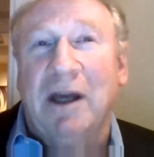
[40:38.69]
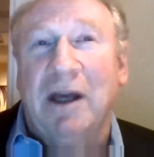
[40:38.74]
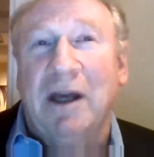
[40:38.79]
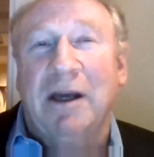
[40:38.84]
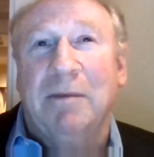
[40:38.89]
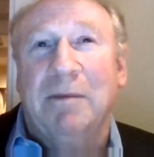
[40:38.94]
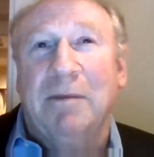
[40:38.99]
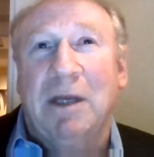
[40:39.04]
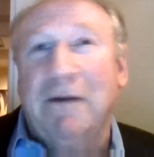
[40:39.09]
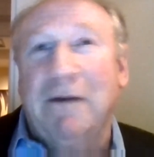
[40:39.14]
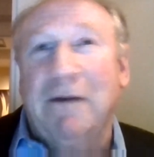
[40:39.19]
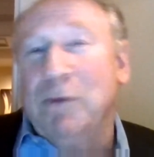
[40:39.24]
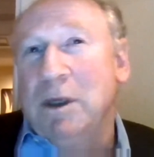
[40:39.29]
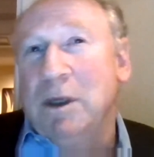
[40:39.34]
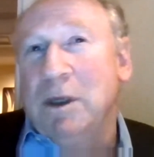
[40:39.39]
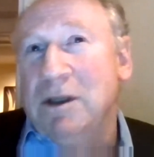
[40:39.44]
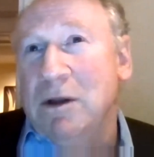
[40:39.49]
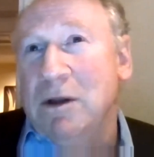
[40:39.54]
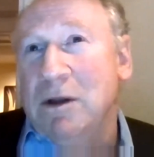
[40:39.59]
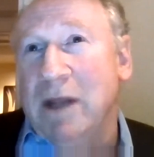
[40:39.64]
And if
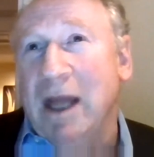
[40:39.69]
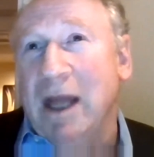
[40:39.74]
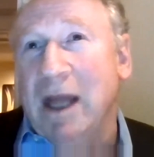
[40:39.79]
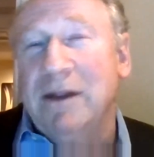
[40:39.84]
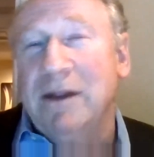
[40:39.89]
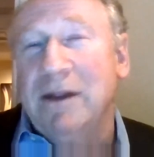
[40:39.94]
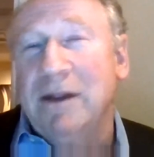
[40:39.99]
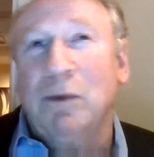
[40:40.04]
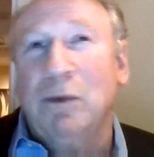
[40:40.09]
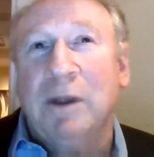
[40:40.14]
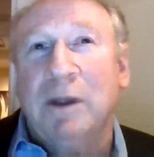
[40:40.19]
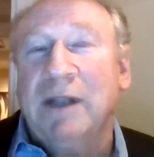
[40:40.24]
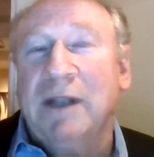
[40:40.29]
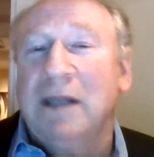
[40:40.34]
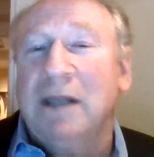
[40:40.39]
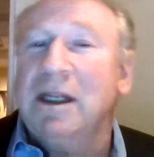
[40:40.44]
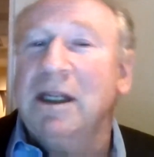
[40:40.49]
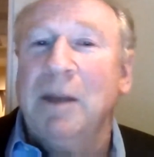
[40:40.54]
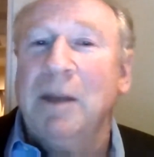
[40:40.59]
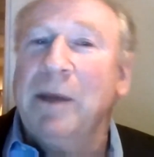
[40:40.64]
we do that, then we'll
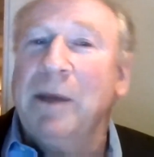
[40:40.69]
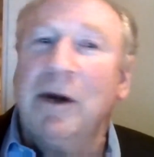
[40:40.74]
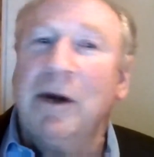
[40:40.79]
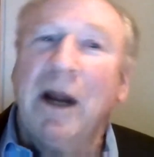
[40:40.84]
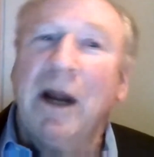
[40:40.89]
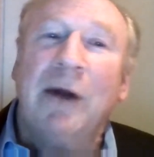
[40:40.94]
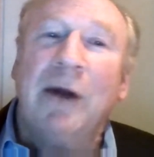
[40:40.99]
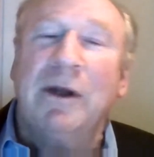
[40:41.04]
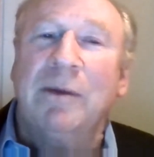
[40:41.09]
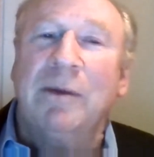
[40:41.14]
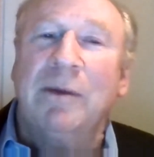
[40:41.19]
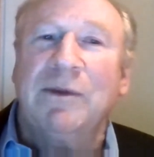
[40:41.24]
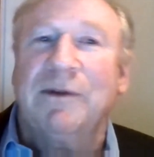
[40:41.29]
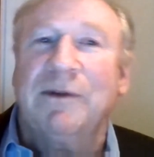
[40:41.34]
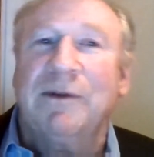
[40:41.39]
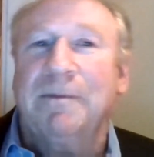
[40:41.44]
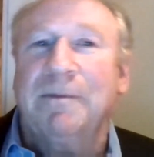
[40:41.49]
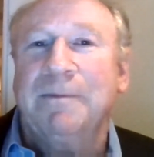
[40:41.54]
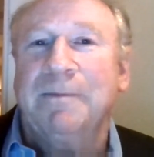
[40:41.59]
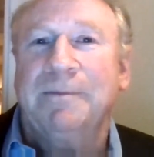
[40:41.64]
tend to get better outcomes.